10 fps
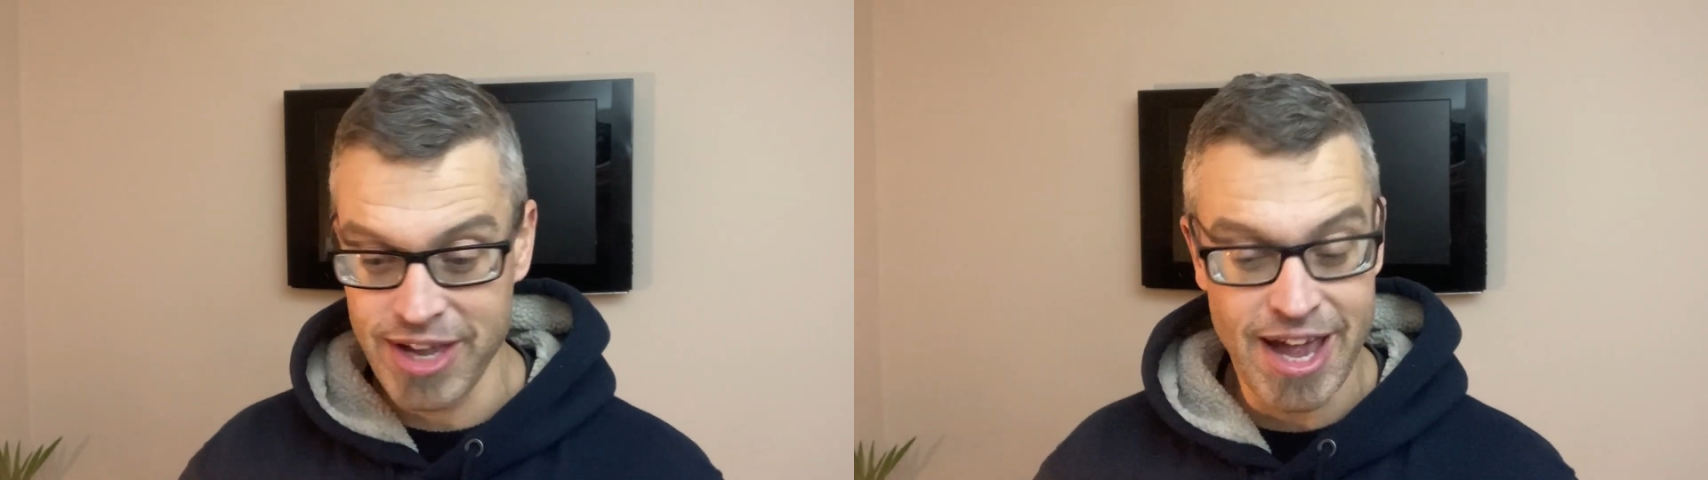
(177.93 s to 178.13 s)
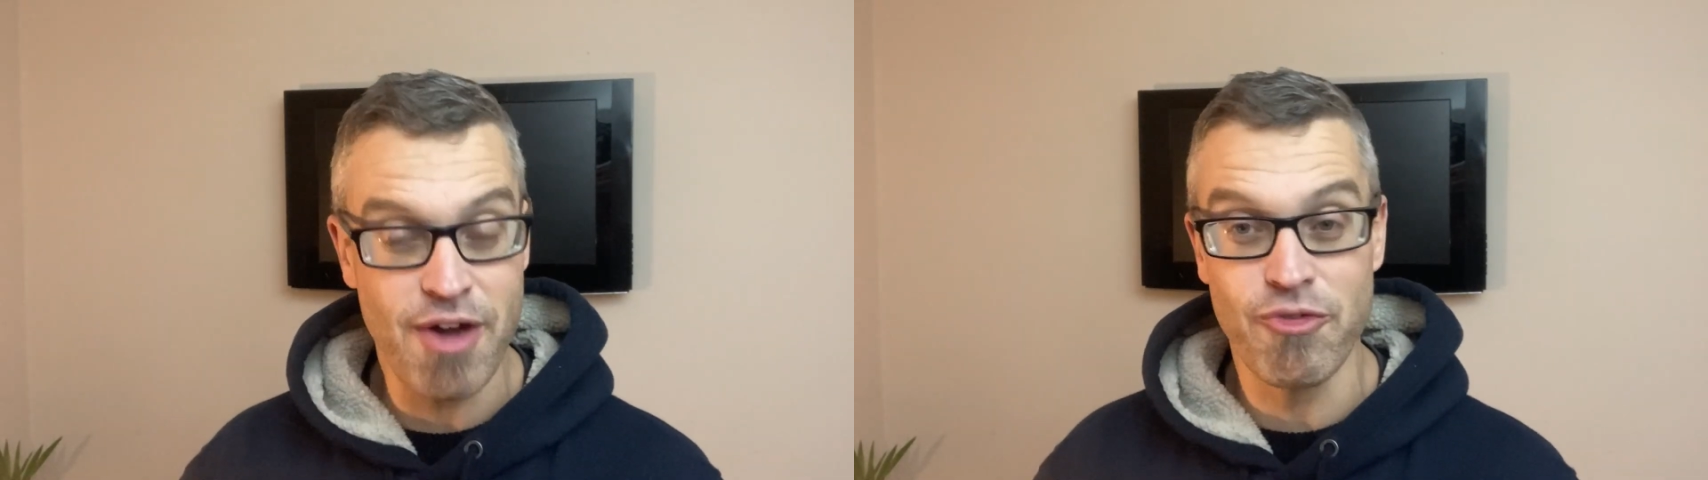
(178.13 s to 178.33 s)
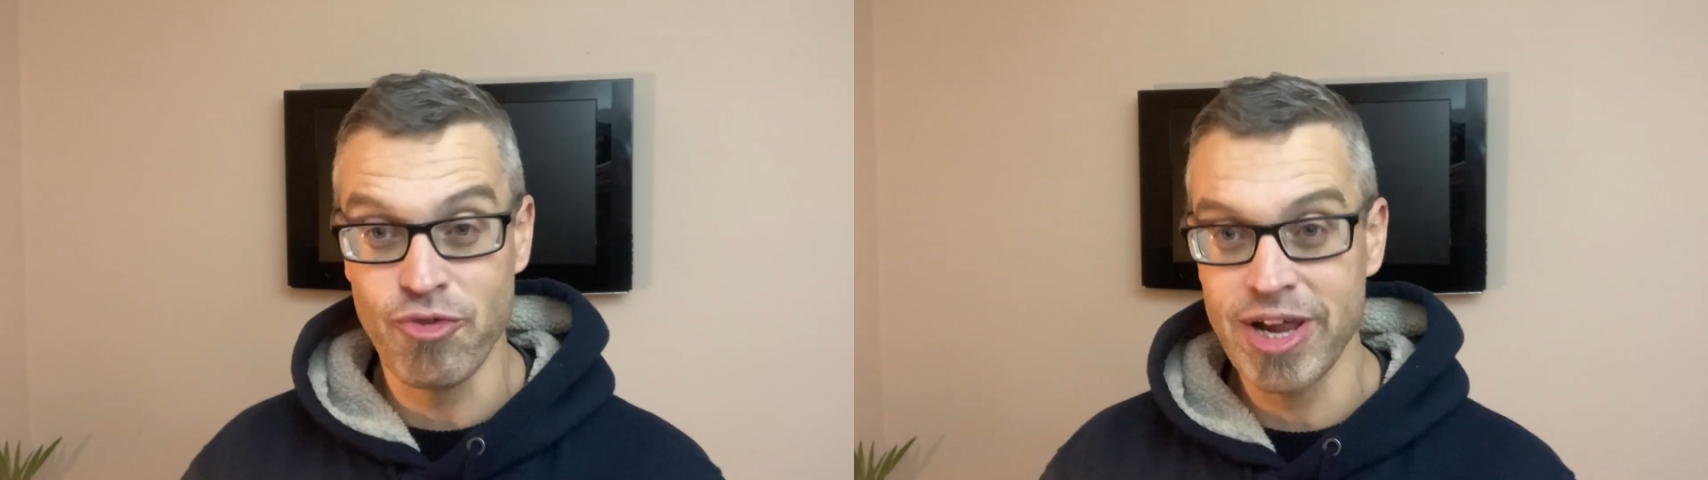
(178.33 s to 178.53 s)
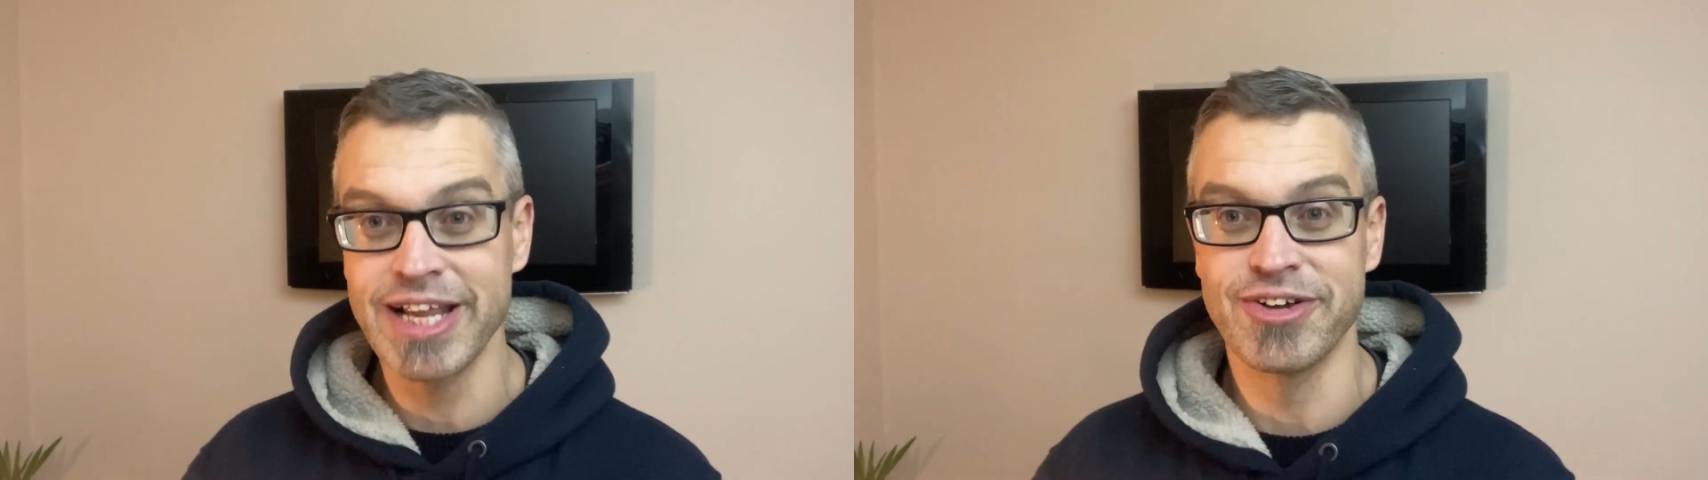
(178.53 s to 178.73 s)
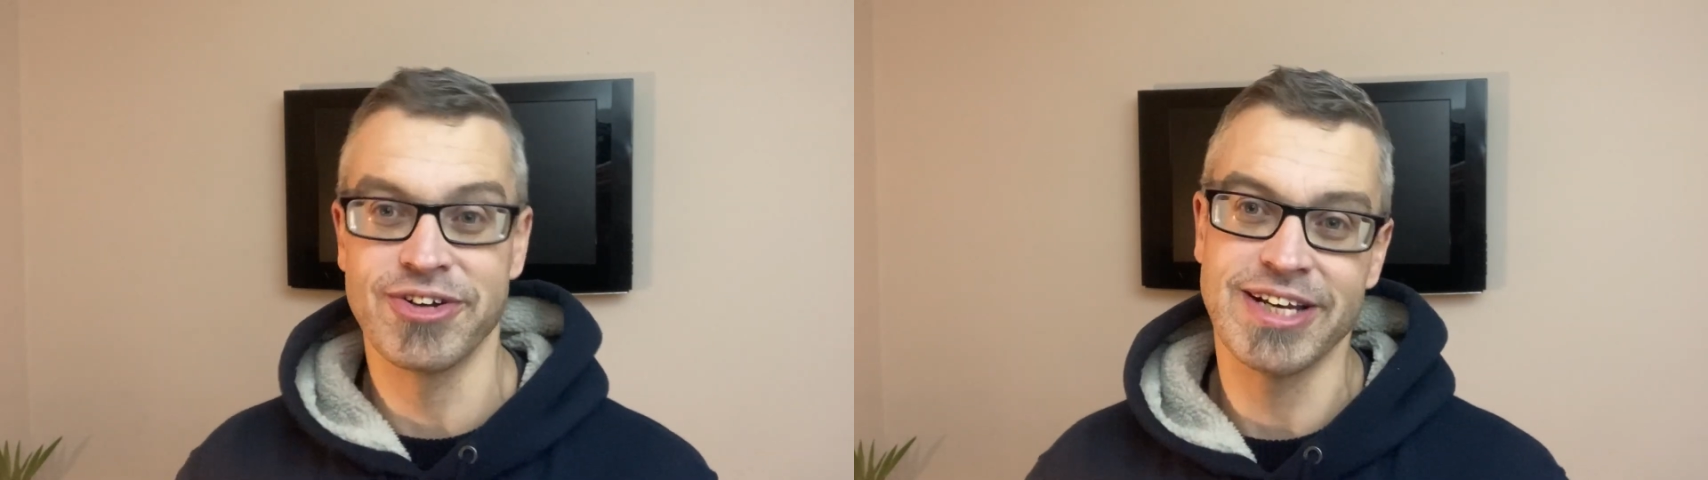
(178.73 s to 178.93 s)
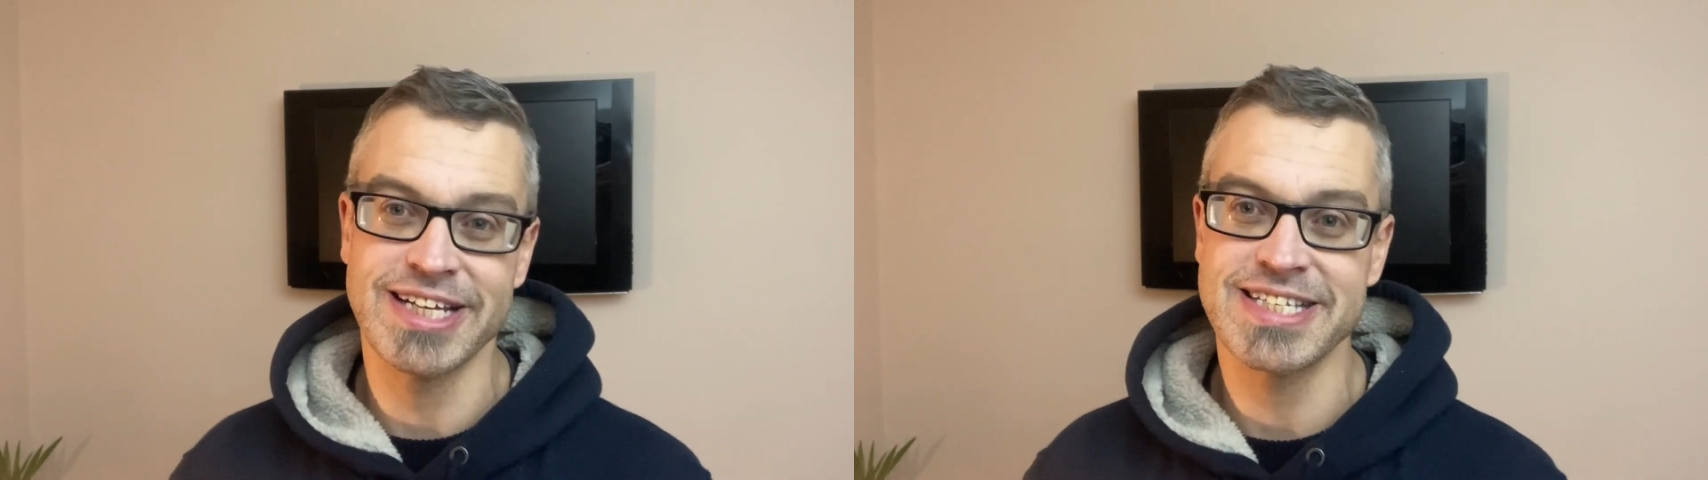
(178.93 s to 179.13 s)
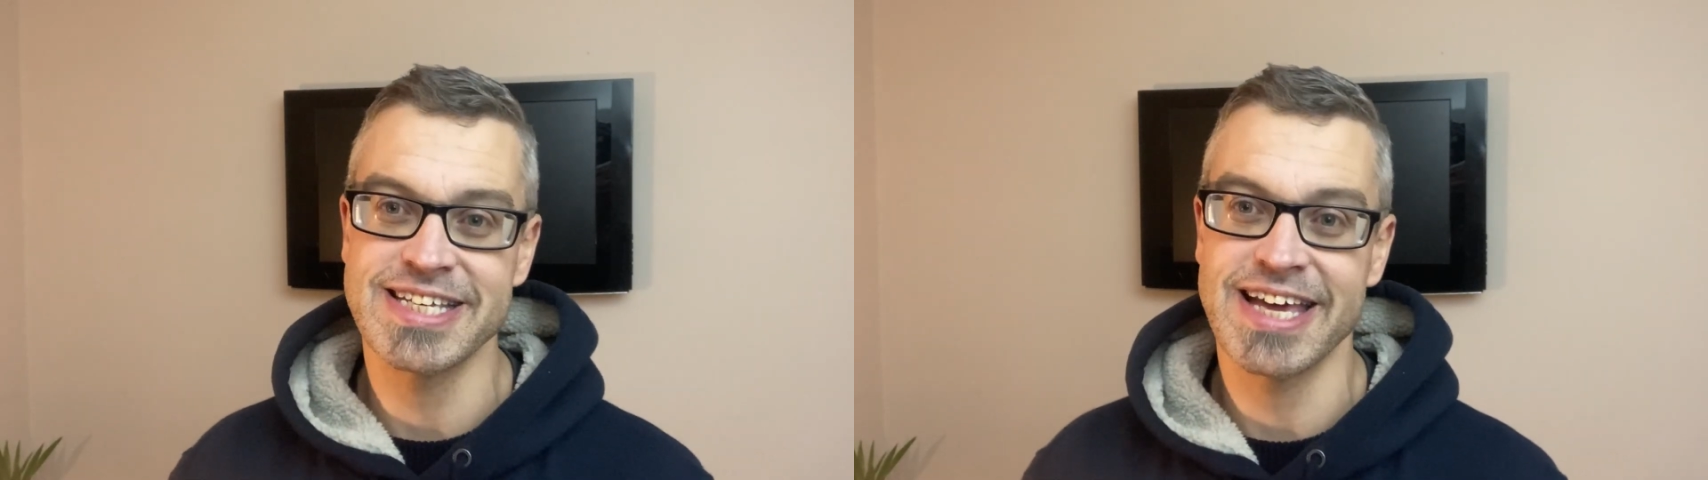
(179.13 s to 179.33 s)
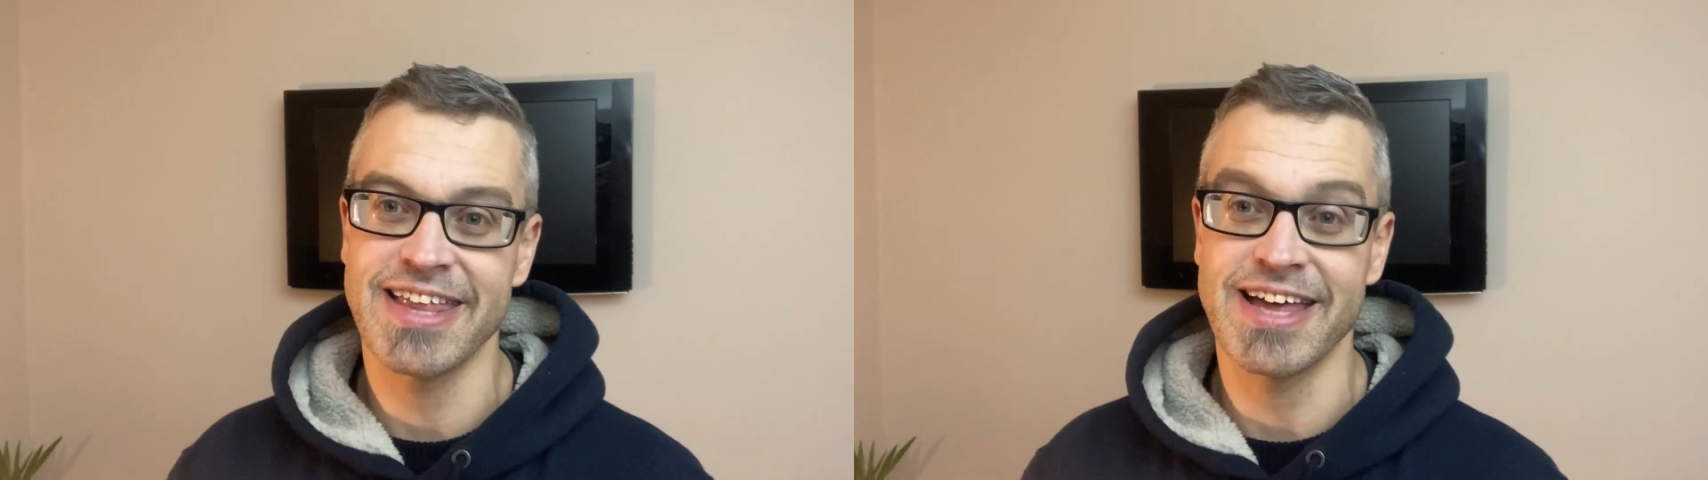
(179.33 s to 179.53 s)
get a really good list
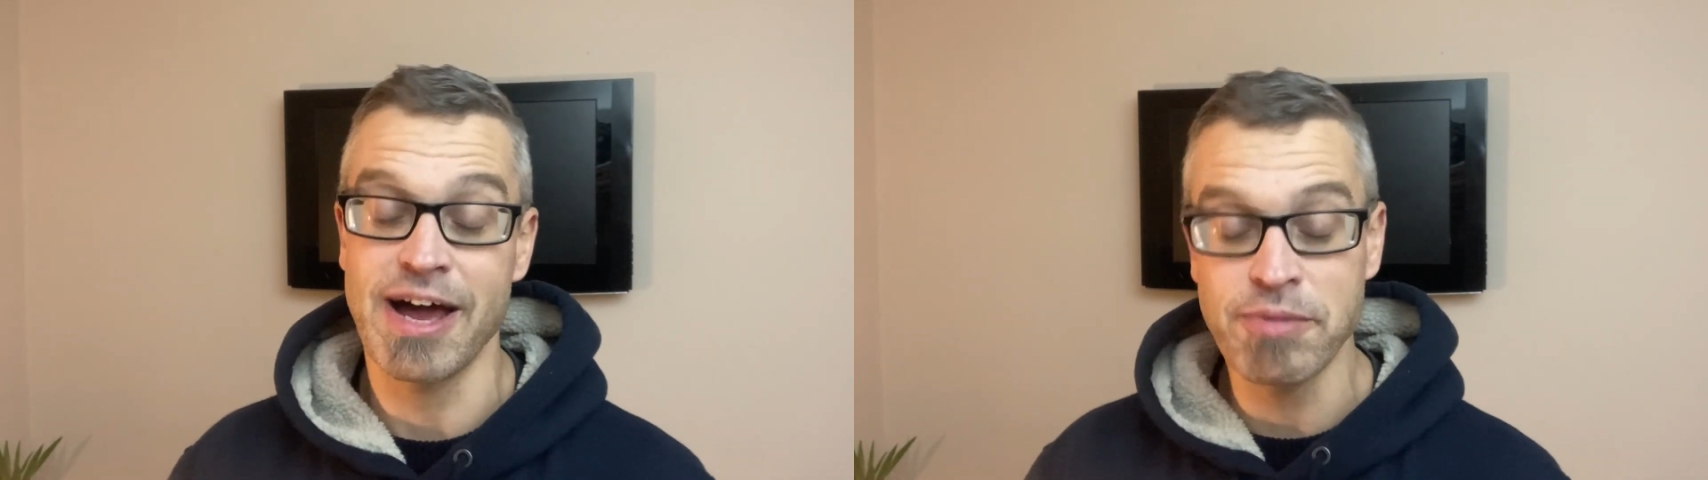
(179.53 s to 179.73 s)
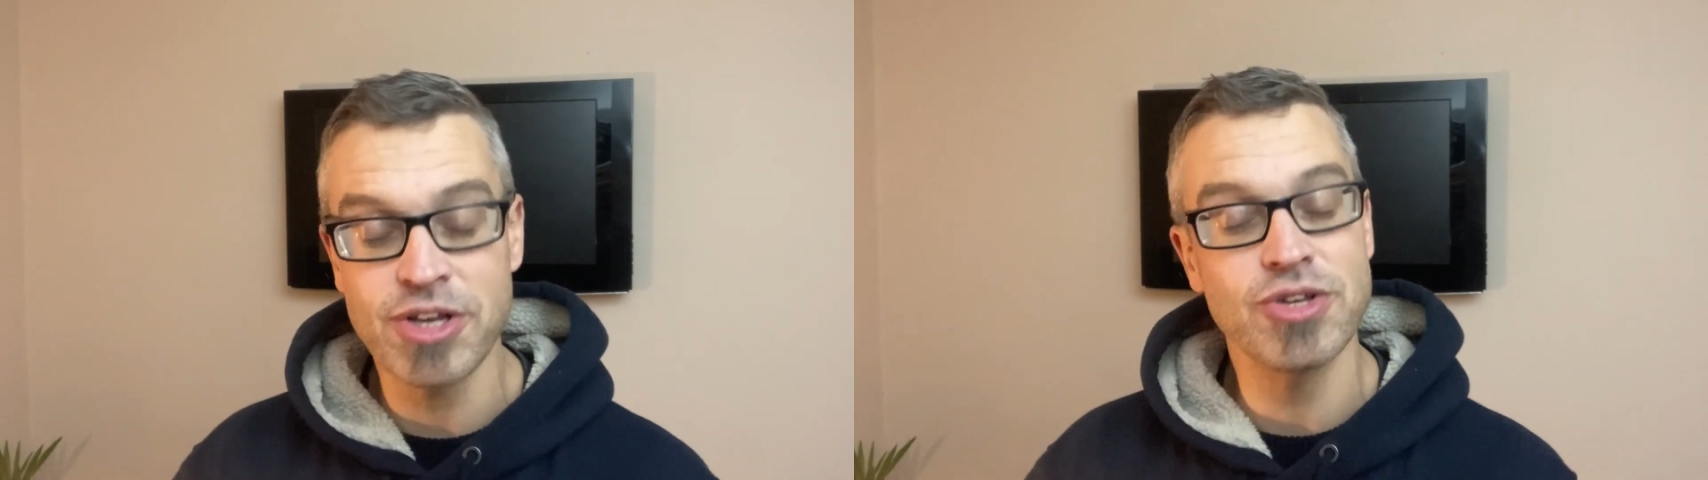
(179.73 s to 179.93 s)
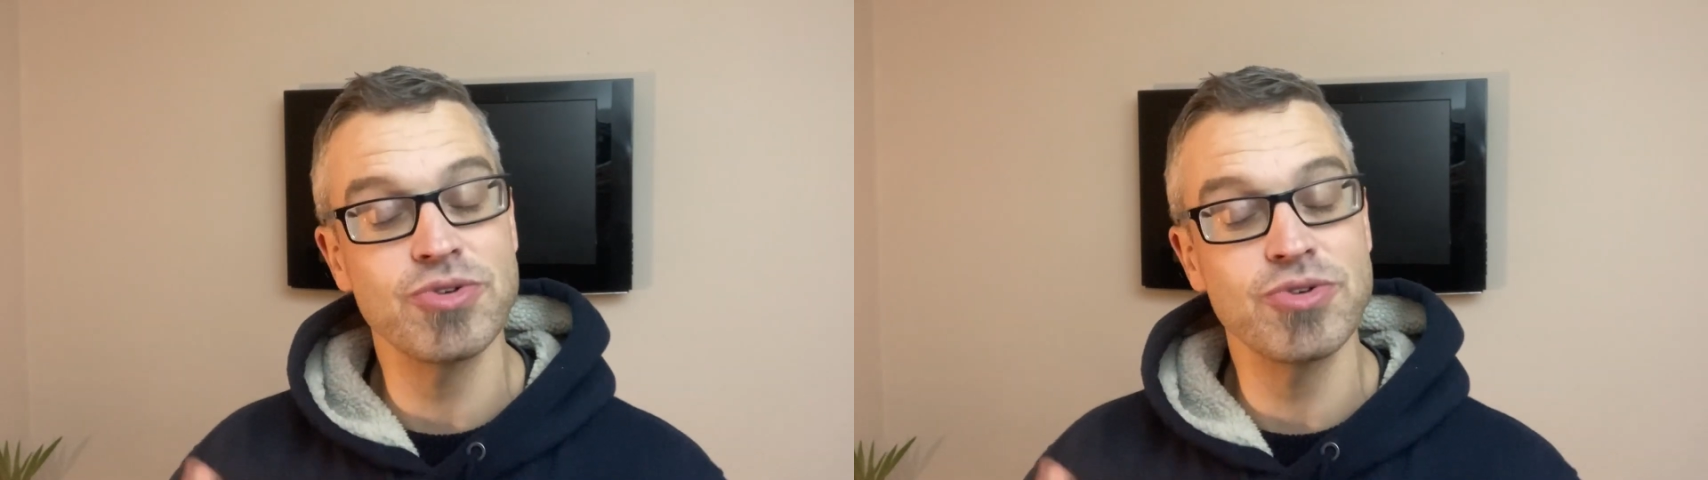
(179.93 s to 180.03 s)
together. I'm going to